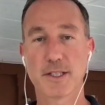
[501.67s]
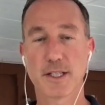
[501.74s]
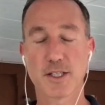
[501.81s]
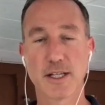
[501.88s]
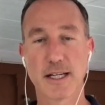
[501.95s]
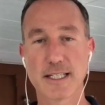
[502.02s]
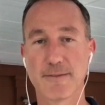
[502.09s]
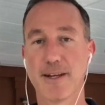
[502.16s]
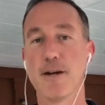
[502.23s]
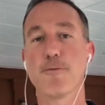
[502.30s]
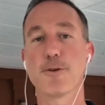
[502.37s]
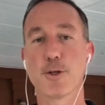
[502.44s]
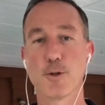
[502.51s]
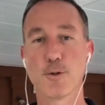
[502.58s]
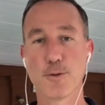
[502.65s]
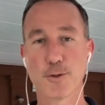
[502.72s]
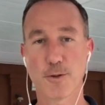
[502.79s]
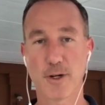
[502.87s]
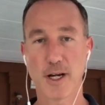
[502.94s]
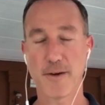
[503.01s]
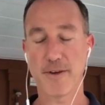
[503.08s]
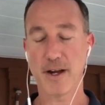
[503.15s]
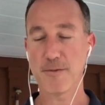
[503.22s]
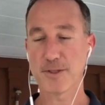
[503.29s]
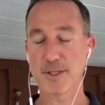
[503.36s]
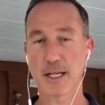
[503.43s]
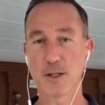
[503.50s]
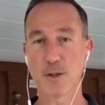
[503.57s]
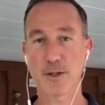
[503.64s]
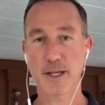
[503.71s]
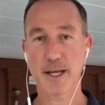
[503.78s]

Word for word: and exchanges I've ever used or I've ever taken a look